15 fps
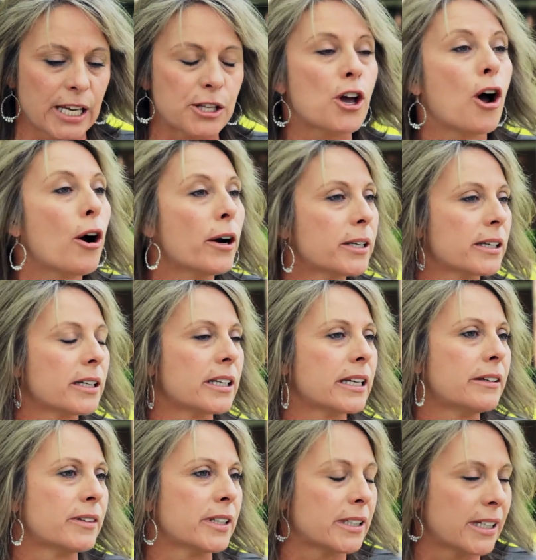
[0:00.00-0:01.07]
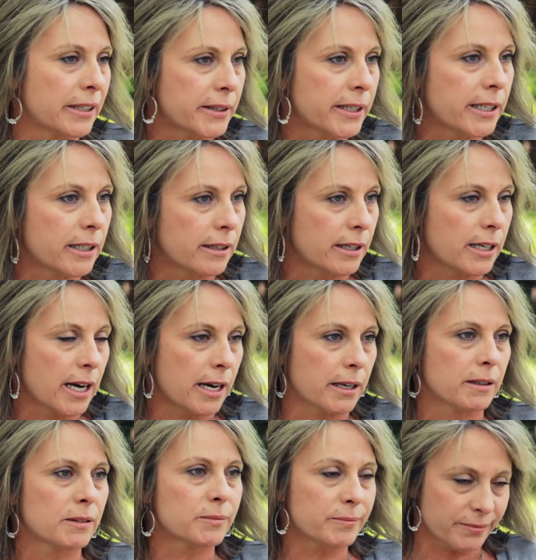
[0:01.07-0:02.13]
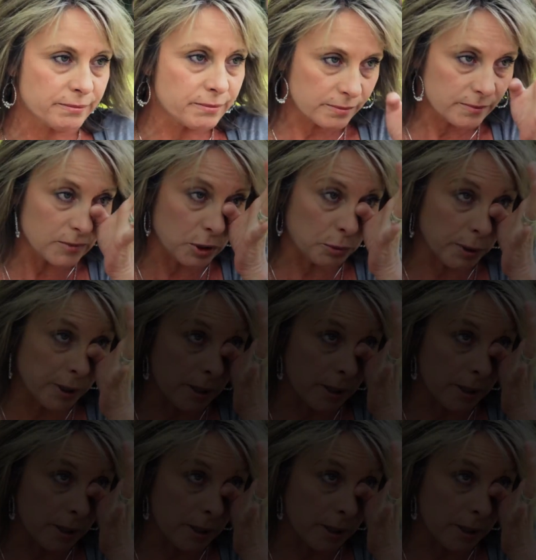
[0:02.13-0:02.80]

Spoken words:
It's hard to leave it at the end of the day. It's